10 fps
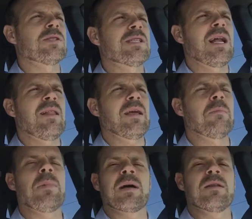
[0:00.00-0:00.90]
It's kind of like a
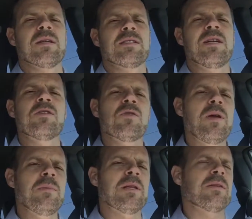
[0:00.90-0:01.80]
bucket list. You
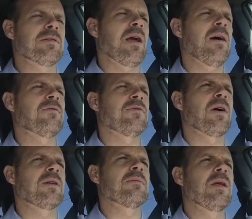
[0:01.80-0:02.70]
dream a little and you have
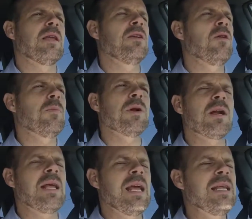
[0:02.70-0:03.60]
fun. And you don't put
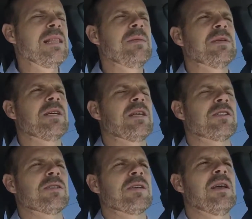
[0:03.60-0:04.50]
on any
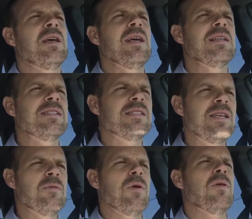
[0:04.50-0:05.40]
limitations.
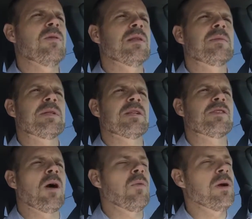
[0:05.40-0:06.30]
Zero
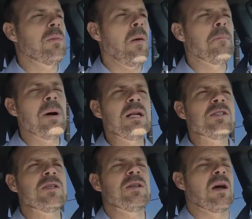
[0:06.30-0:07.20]
limitations. You're not worried about
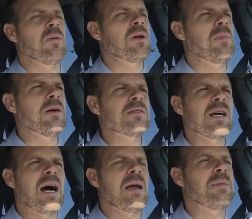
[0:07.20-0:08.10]
budget. You're not worried about
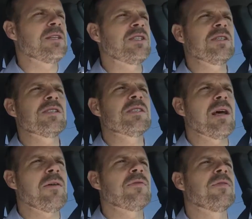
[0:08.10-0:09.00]
time. It's just
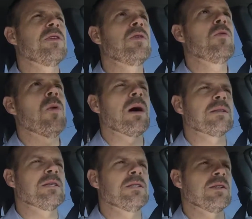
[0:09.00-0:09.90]
stuff you
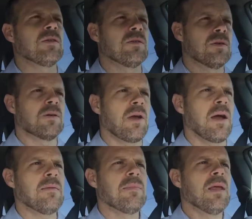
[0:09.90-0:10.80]
want to do, okay?